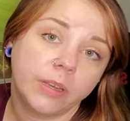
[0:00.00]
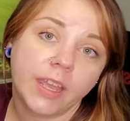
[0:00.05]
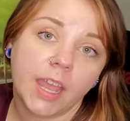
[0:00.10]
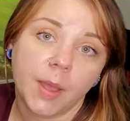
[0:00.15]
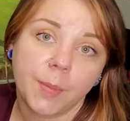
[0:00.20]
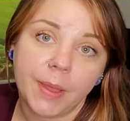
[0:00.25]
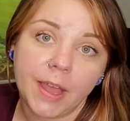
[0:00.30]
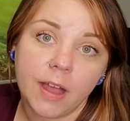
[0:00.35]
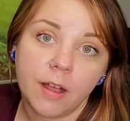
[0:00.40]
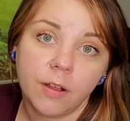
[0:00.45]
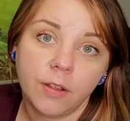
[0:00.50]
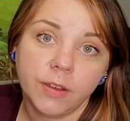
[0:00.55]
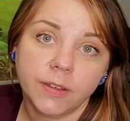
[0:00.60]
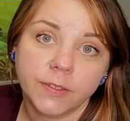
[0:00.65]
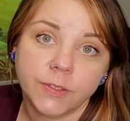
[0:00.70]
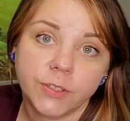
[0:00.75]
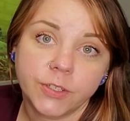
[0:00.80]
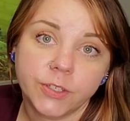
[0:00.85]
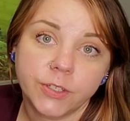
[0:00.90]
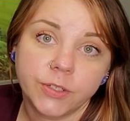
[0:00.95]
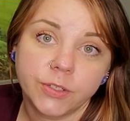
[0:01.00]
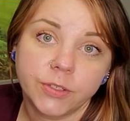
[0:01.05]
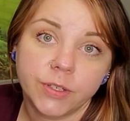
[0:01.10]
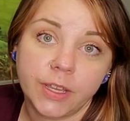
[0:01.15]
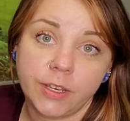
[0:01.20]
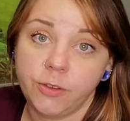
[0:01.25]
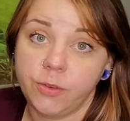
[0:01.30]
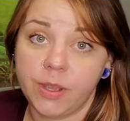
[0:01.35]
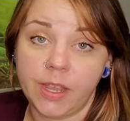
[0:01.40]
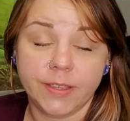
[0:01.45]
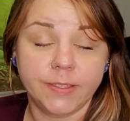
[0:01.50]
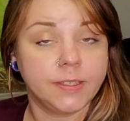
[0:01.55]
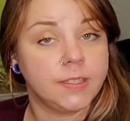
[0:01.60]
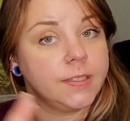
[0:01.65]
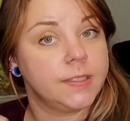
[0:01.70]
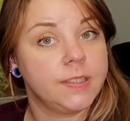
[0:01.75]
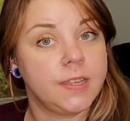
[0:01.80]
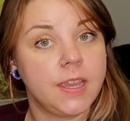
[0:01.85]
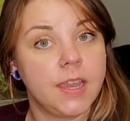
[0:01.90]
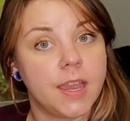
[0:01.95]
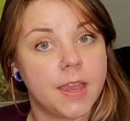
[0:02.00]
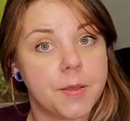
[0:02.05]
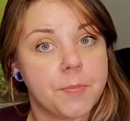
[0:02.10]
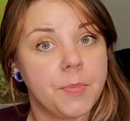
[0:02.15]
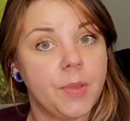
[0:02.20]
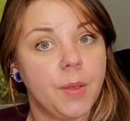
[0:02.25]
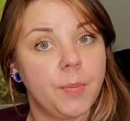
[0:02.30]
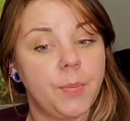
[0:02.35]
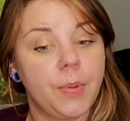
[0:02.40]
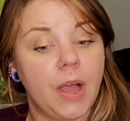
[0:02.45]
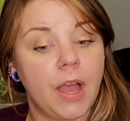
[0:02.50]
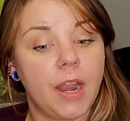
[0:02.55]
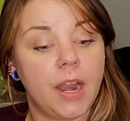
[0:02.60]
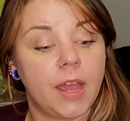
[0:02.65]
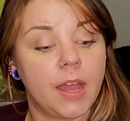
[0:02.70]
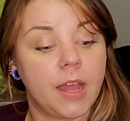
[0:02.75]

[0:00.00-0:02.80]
come out and you guys could see him, but